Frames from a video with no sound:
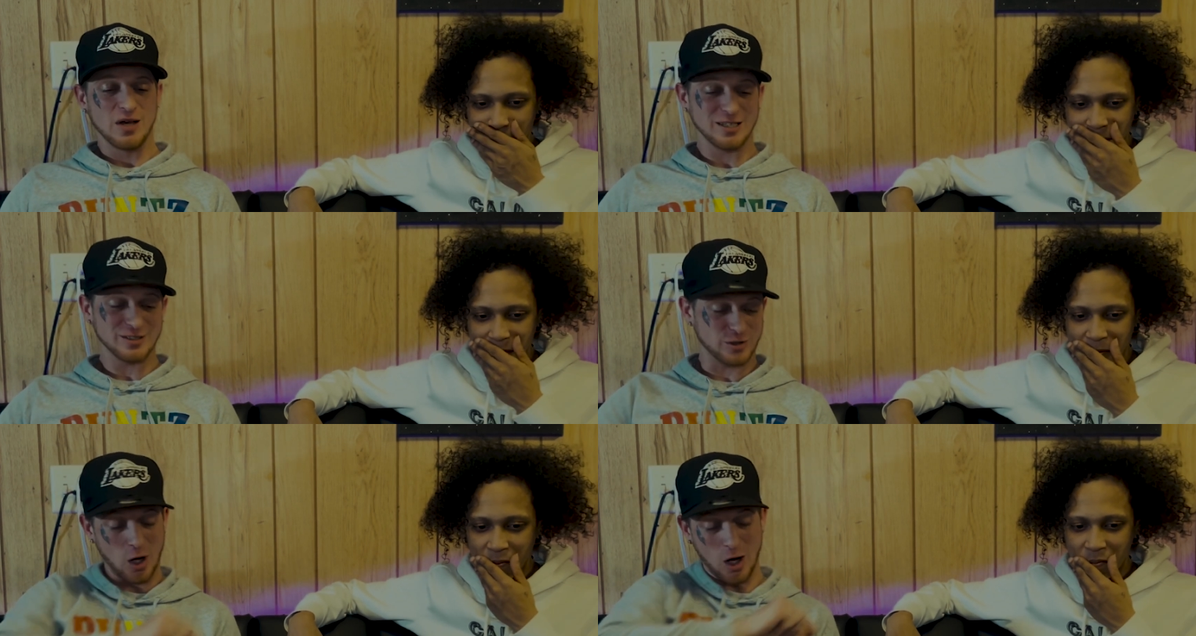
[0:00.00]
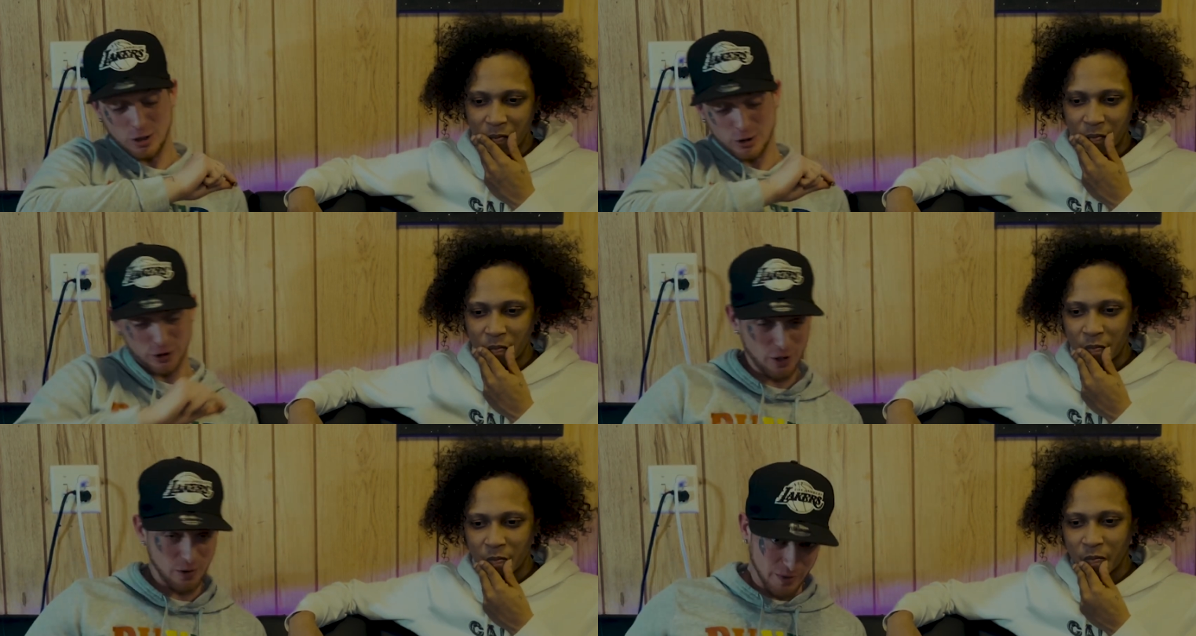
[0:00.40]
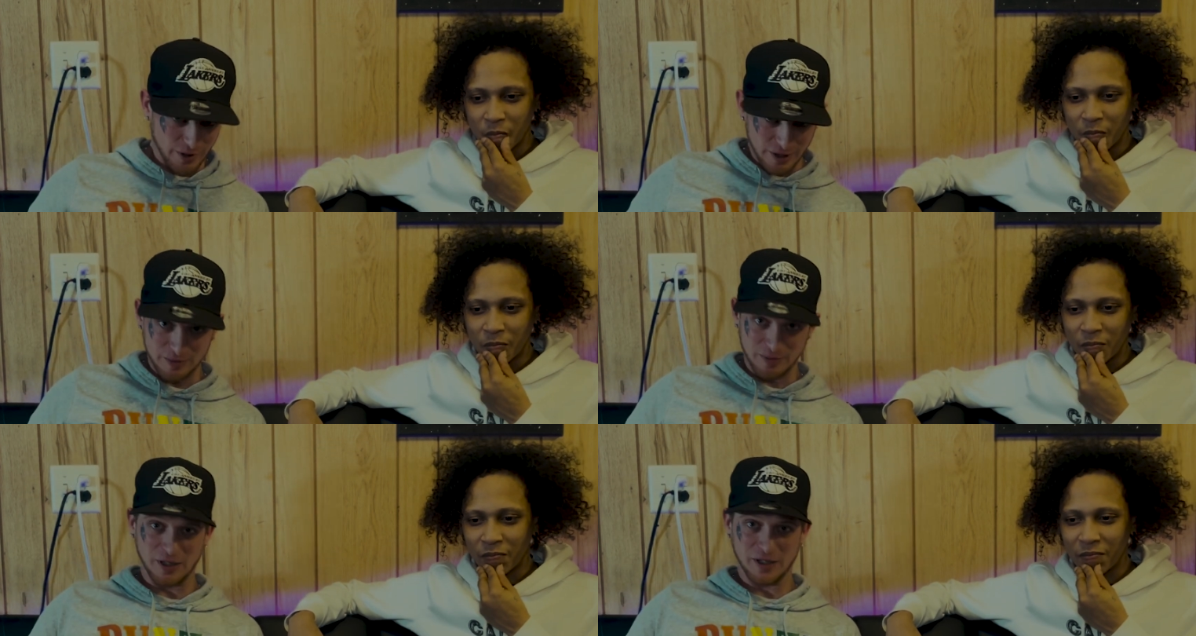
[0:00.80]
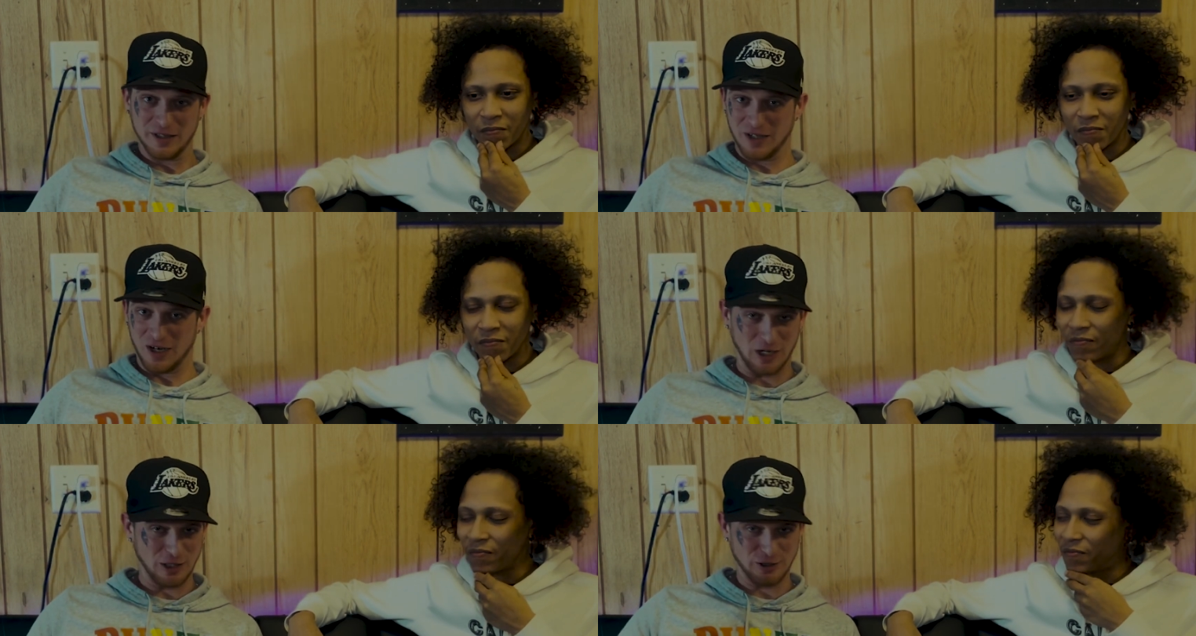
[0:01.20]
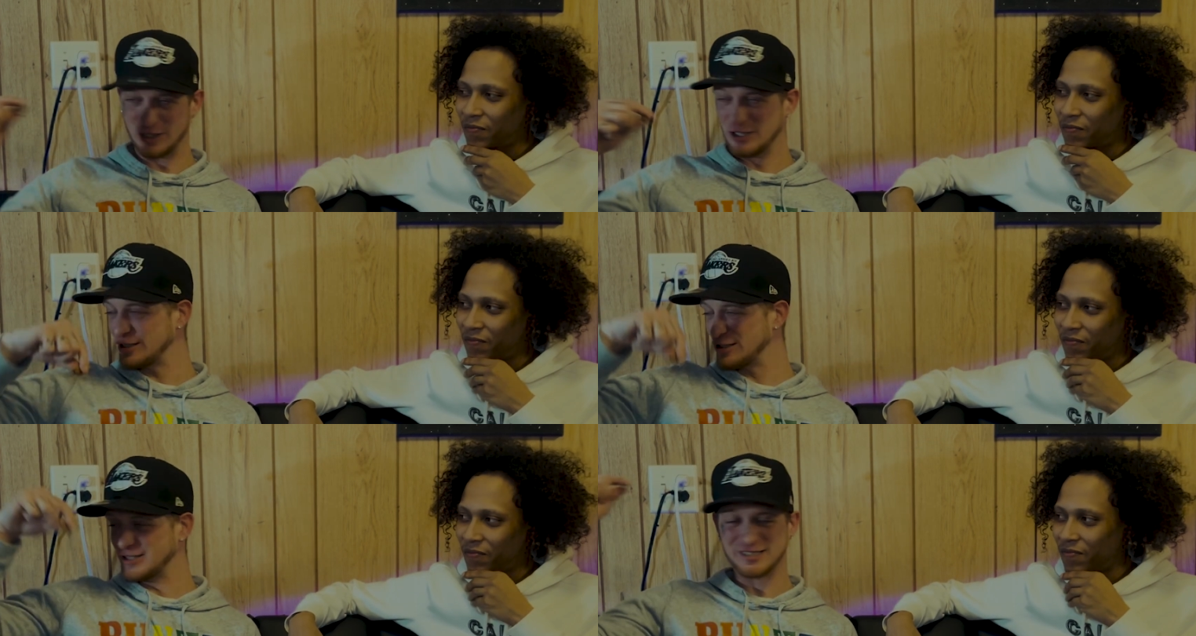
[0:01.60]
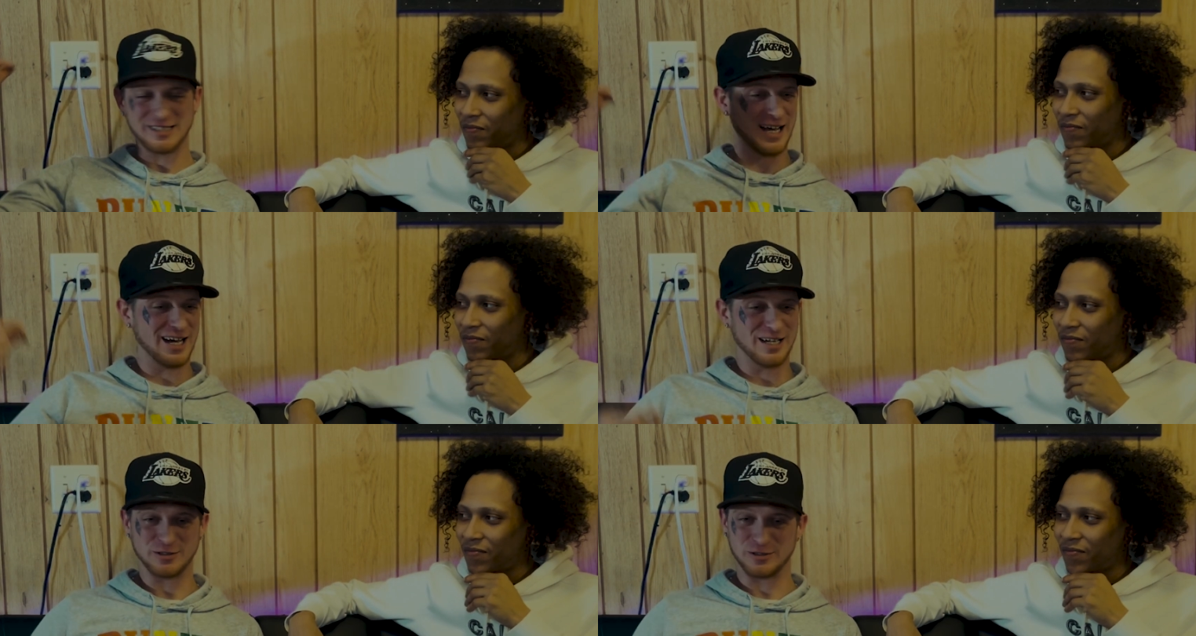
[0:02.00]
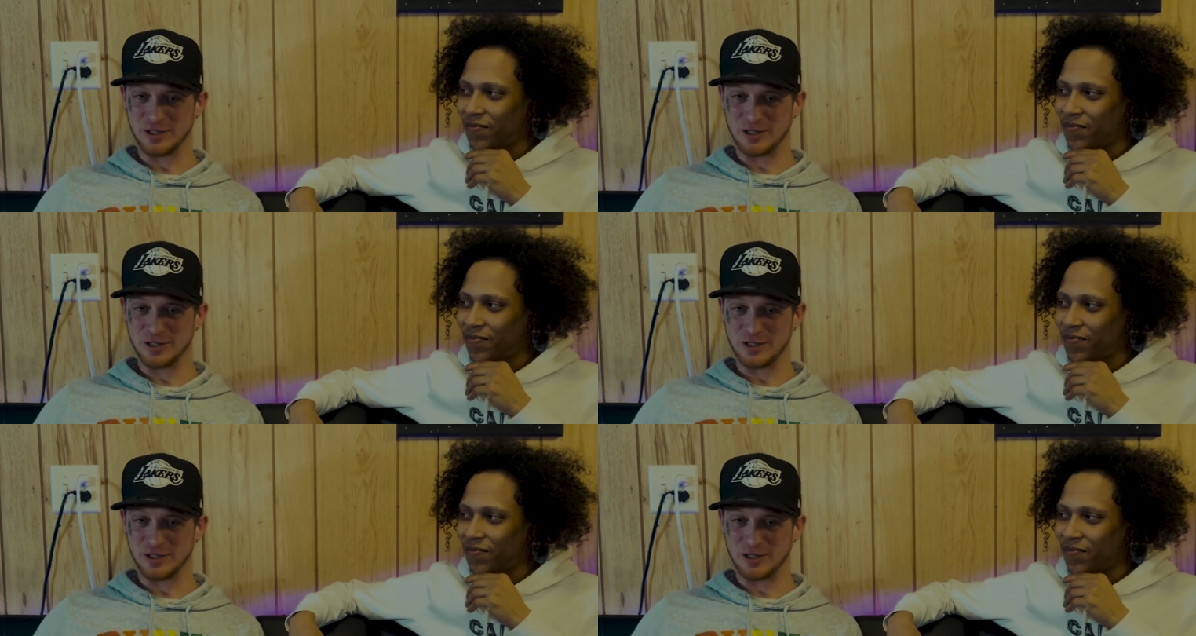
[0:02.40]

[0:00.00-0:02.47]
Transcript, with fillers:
Speaker 1: It's all drill beats, bro. All Jersey style